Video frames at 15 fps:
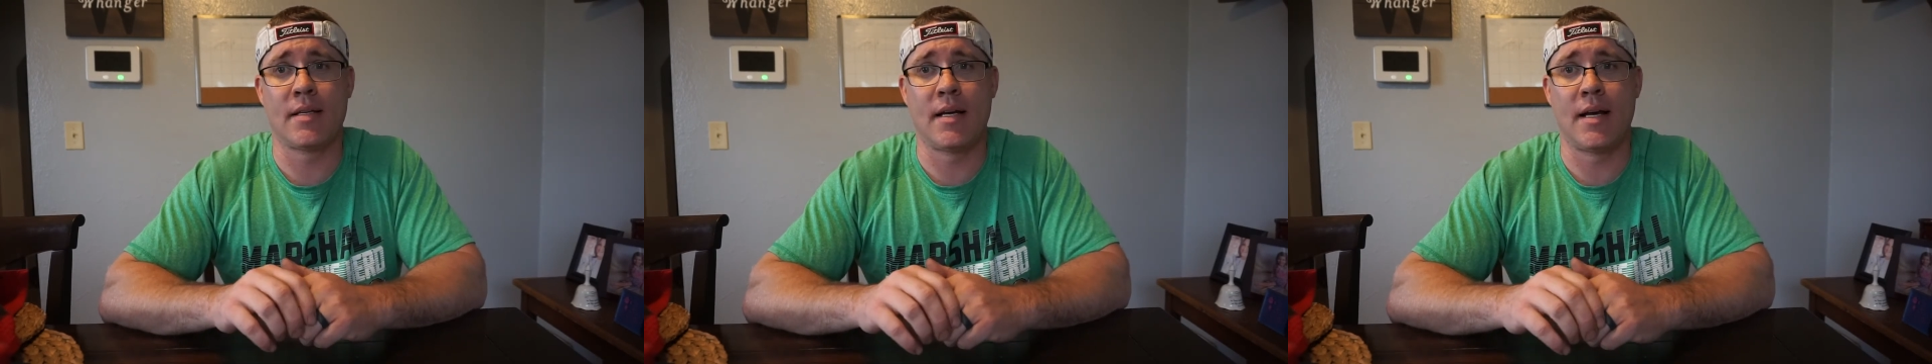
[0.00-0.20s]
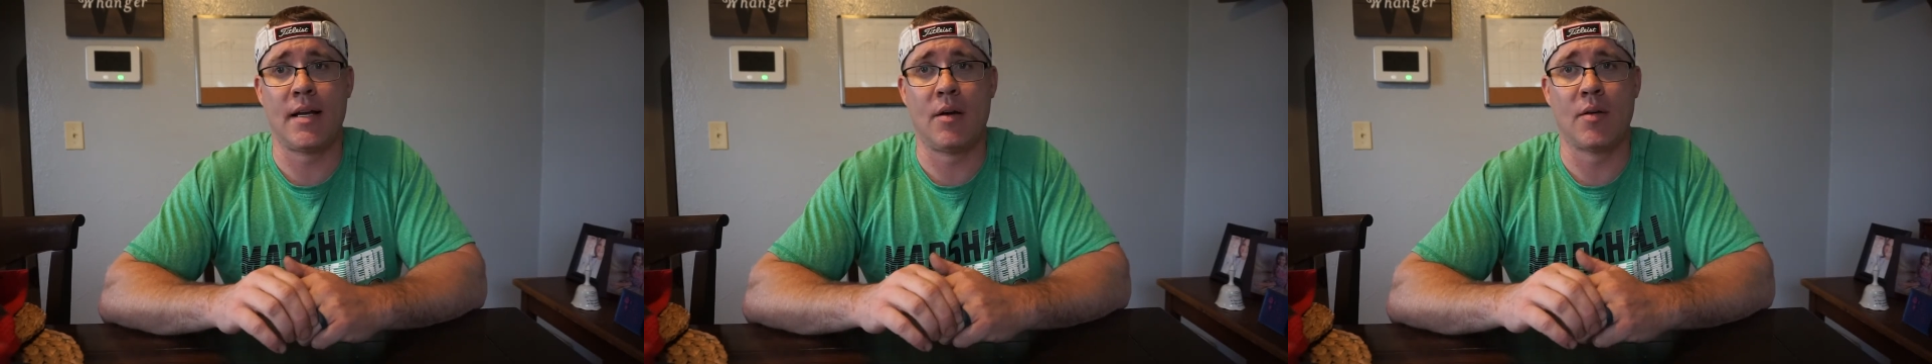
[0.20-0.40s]

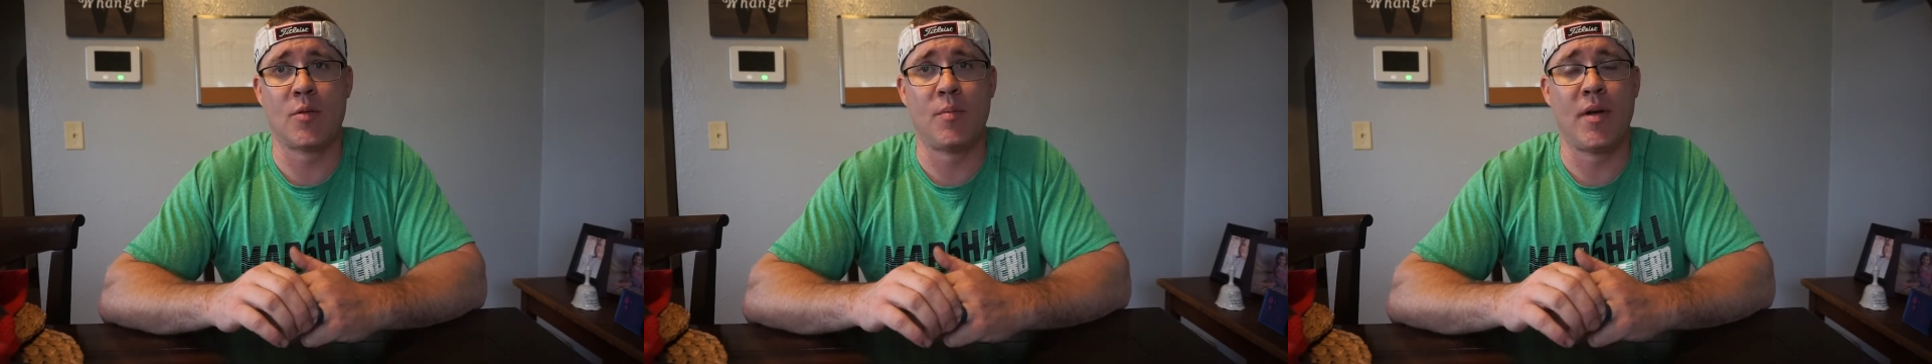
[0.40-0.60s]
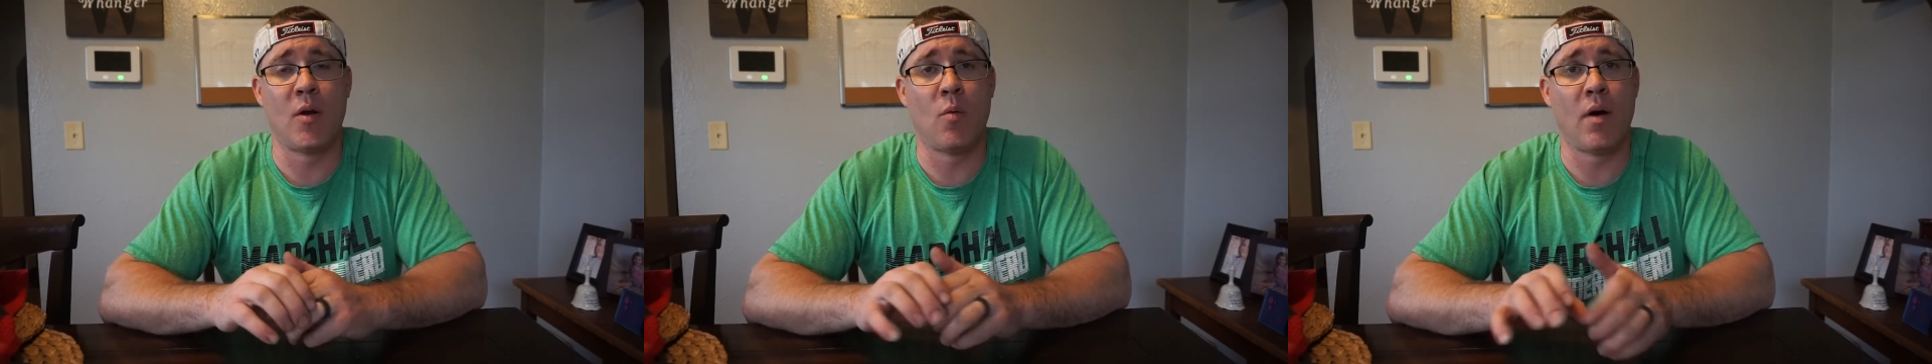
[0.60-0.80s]
I know
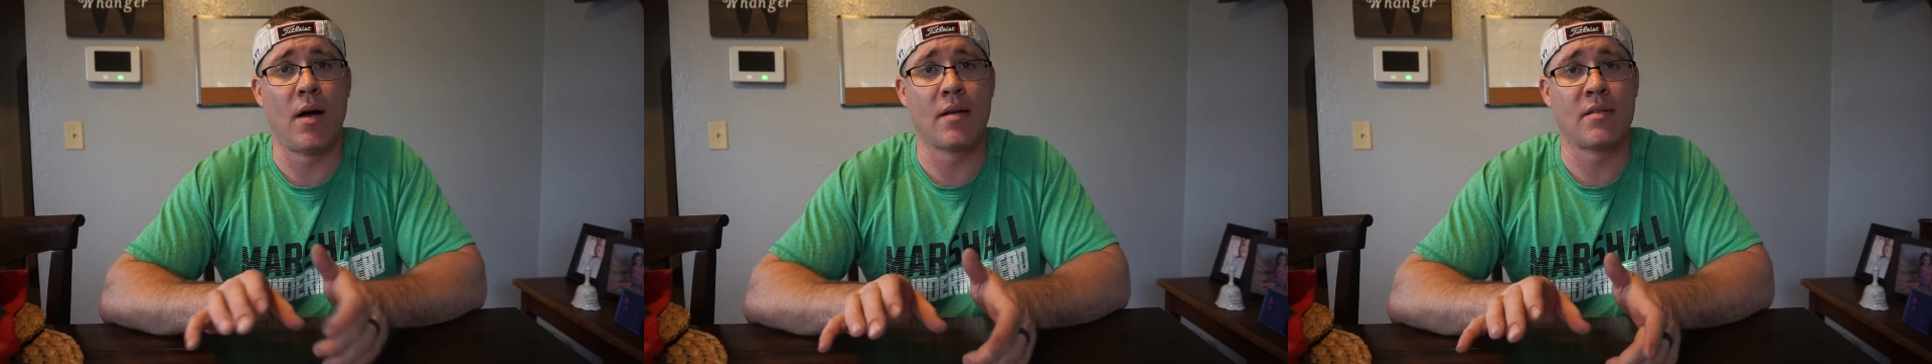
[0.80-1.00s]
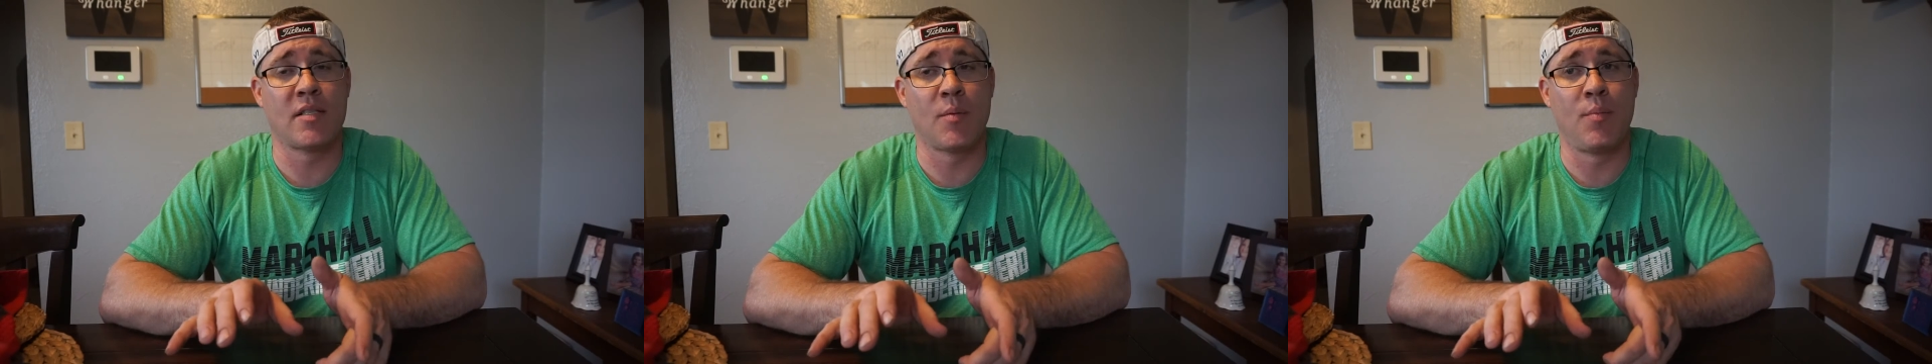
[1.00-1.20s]
it's been a
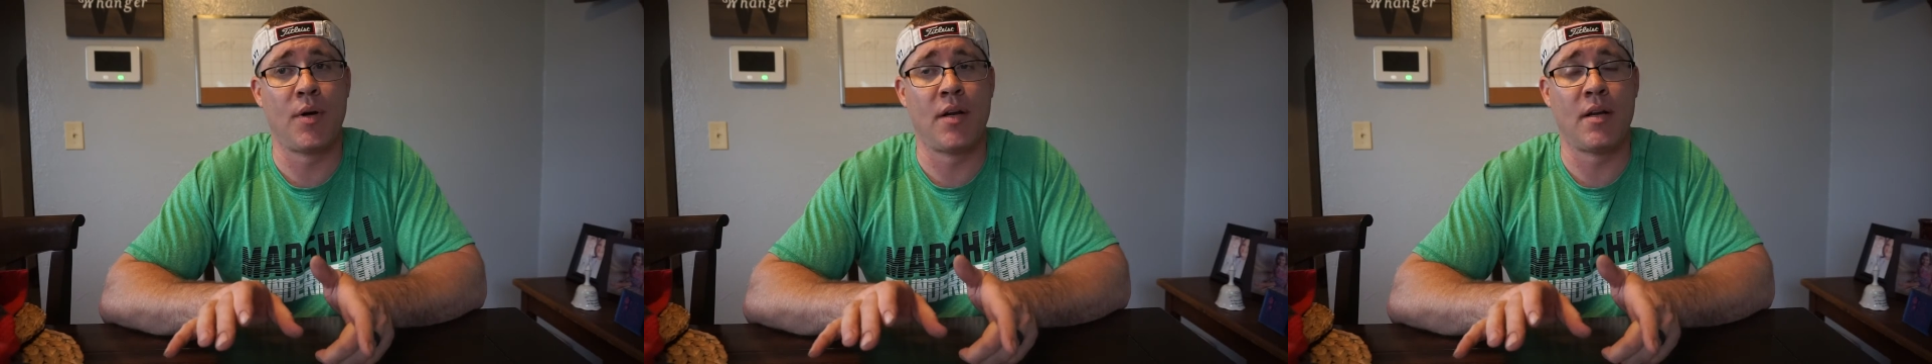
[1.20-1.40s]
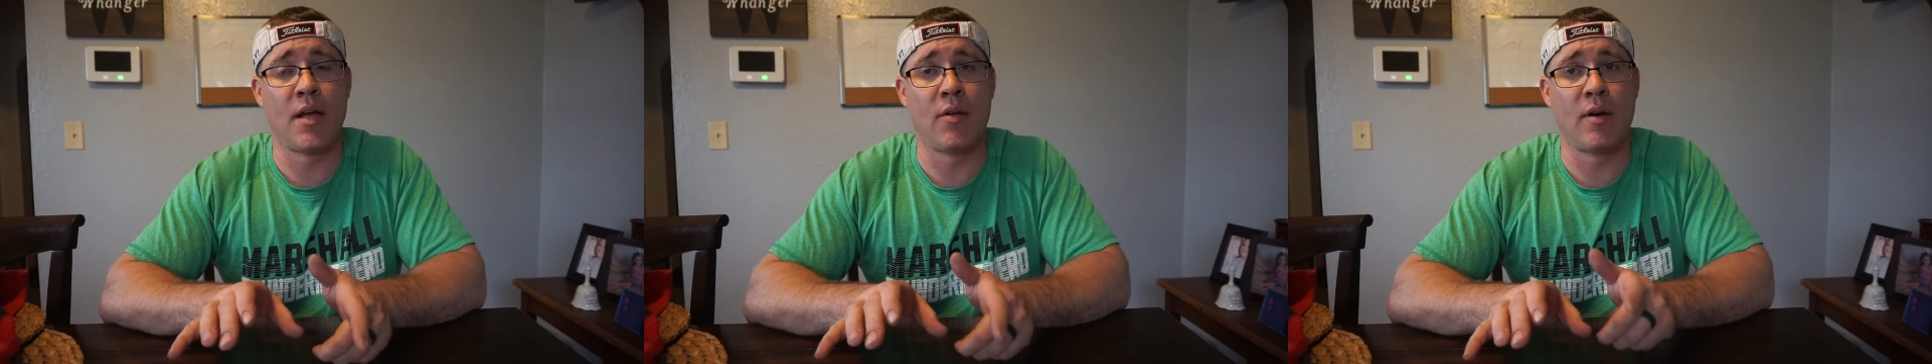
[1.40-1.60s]
while since I
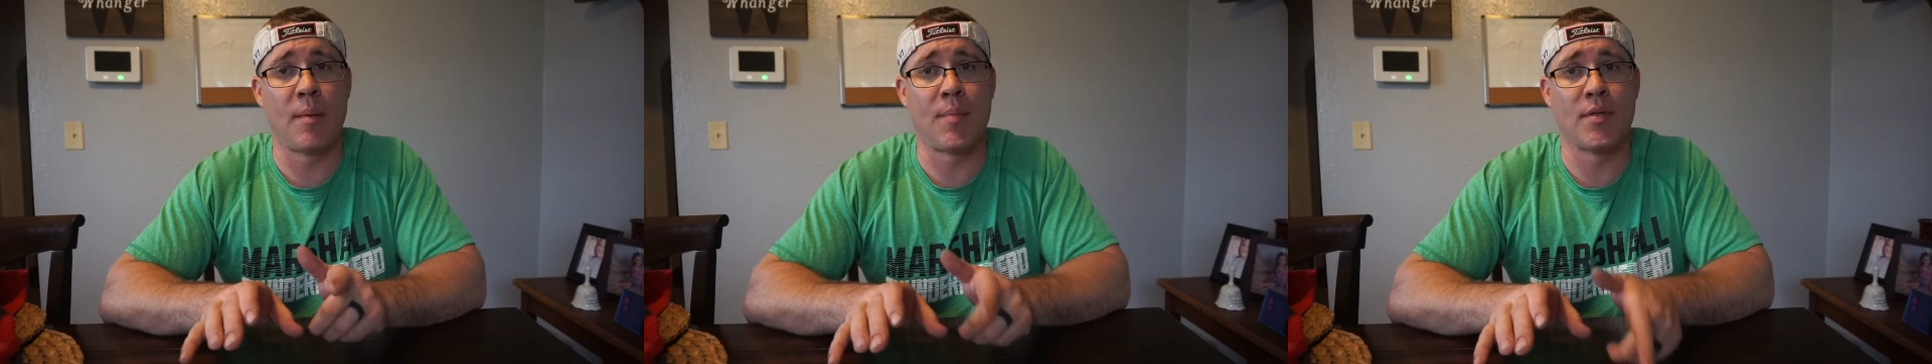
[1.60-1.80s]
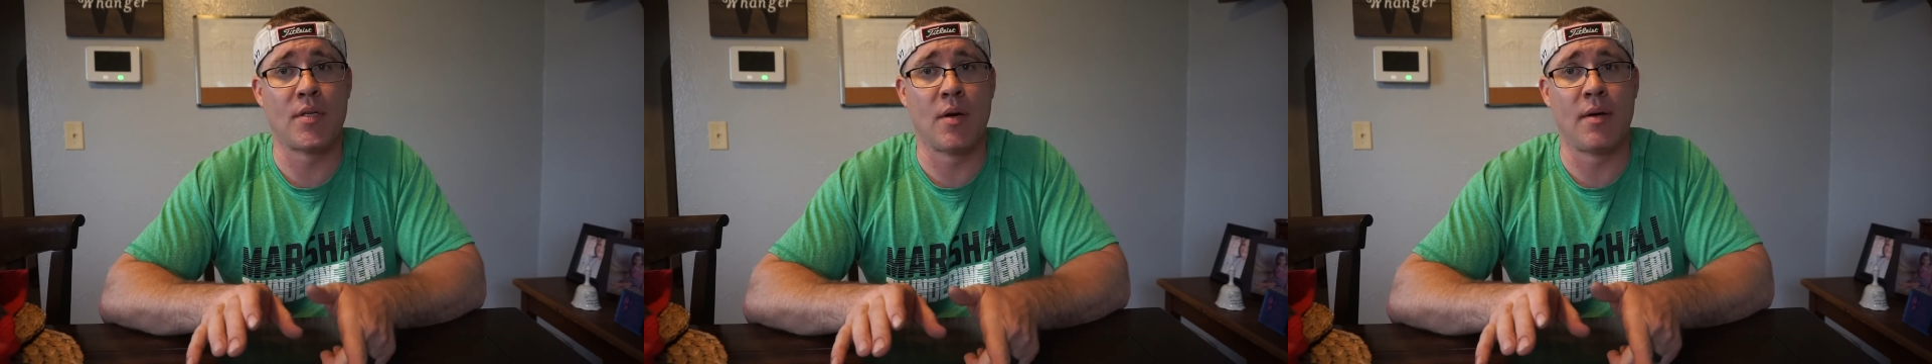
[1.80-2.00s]
put another
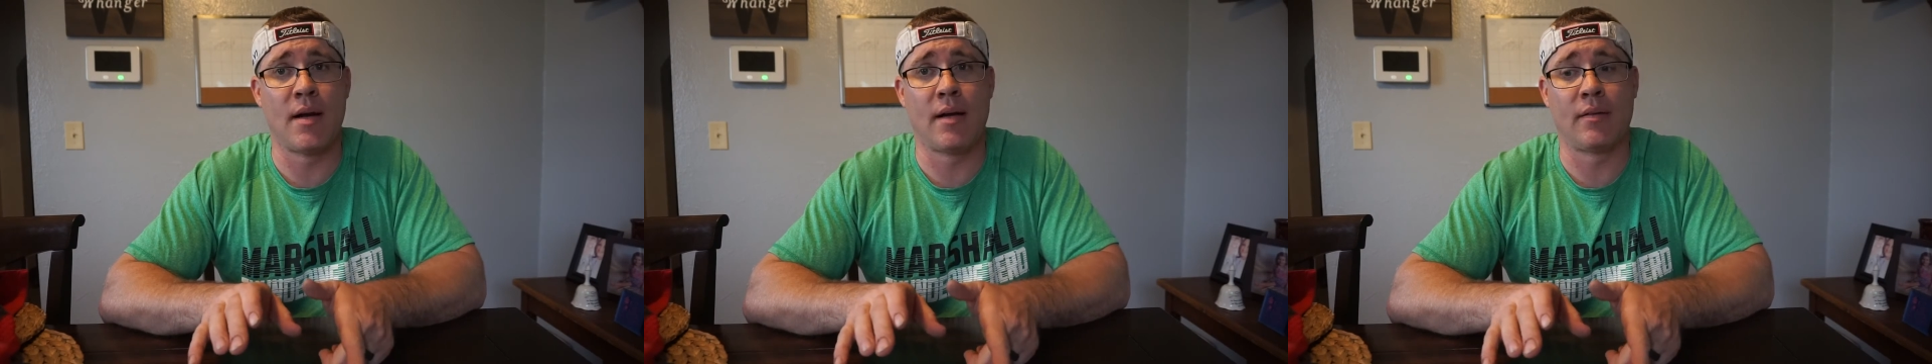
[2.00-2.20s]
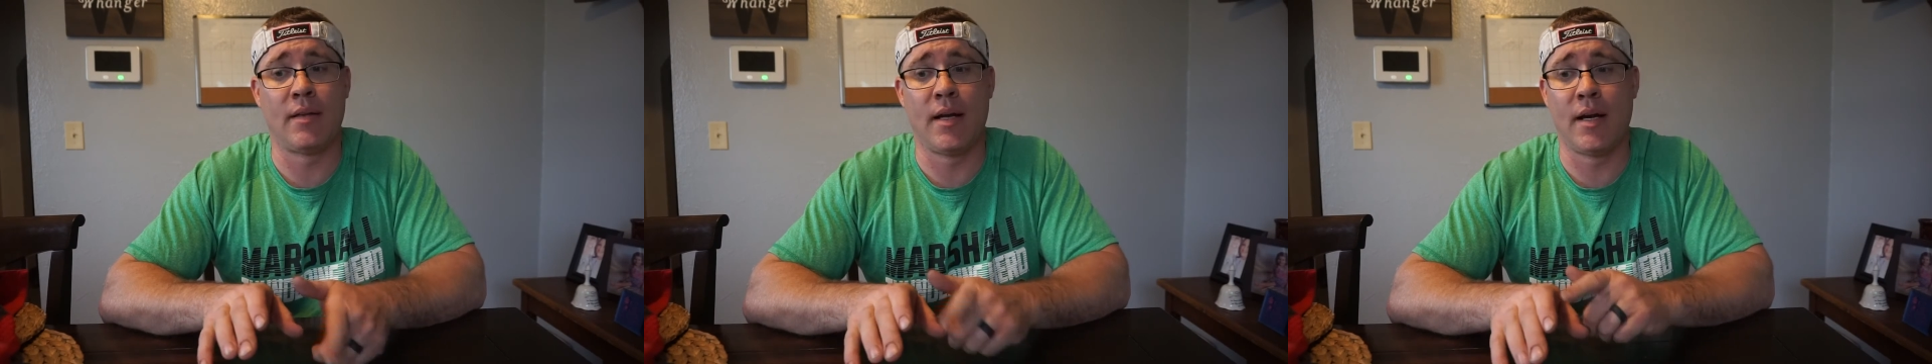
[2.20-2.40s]
episode
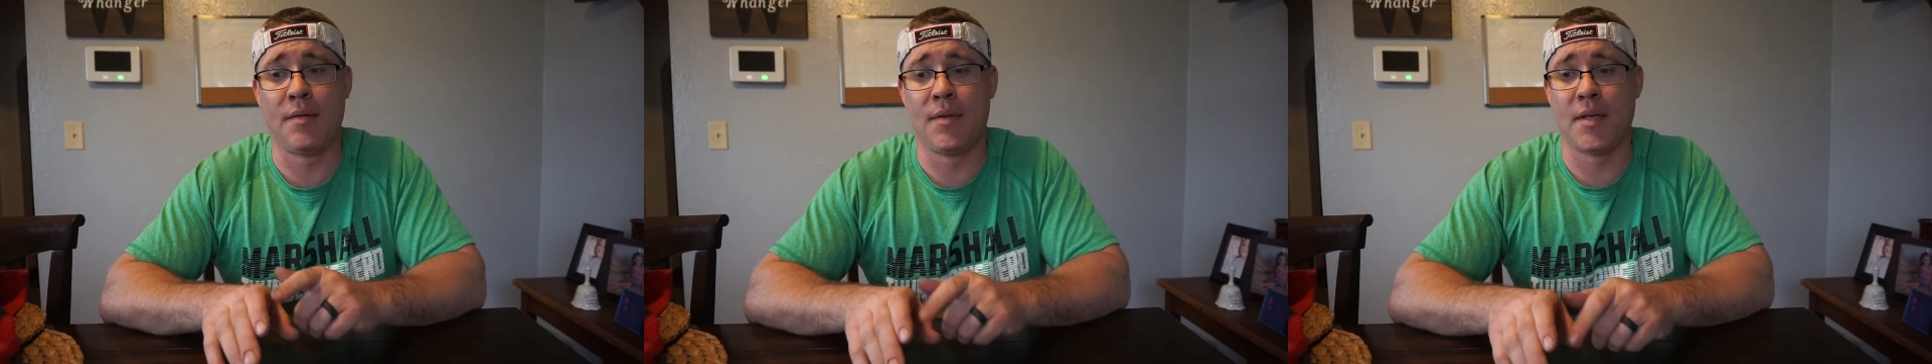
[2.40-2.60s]
out there,